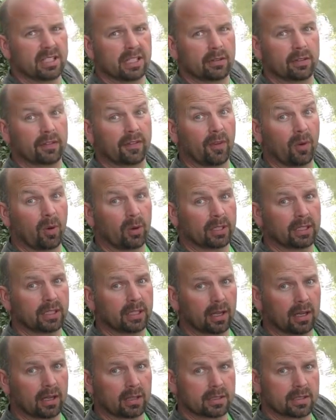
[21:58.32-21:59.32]
nearer 40
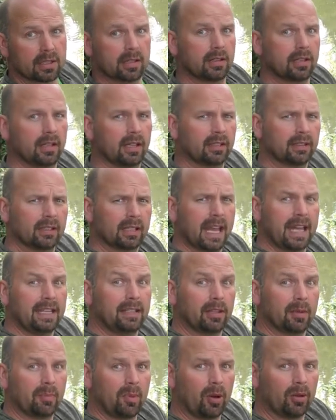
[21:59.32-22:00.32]
yards at the end
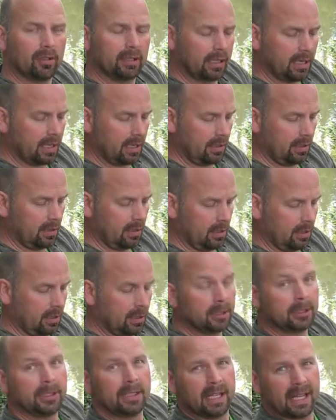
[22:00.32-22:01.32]
of the pond there.
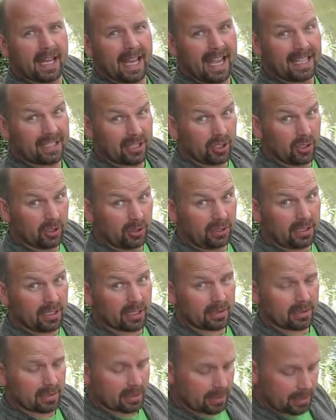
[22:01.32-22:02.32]
It's a good
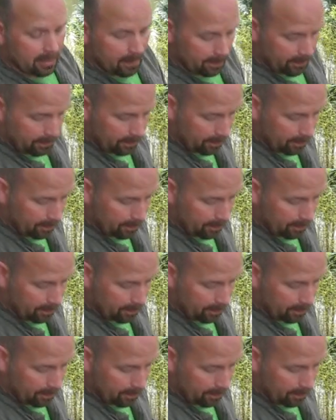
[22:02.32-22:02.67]
distance.